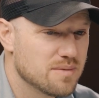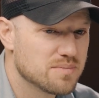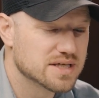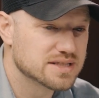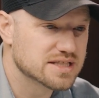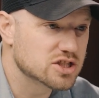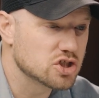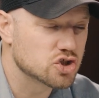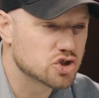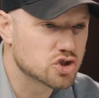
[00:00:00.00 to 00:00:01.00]
because it's going
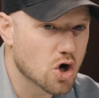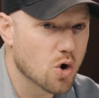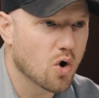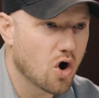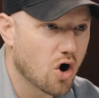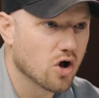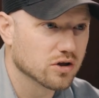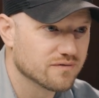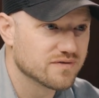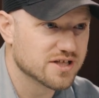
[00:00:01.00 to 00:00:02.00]
to show
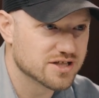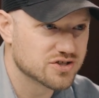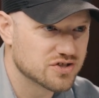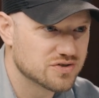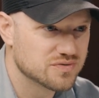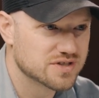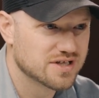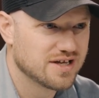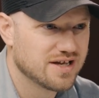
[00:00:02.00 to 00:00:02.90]
all of the issues.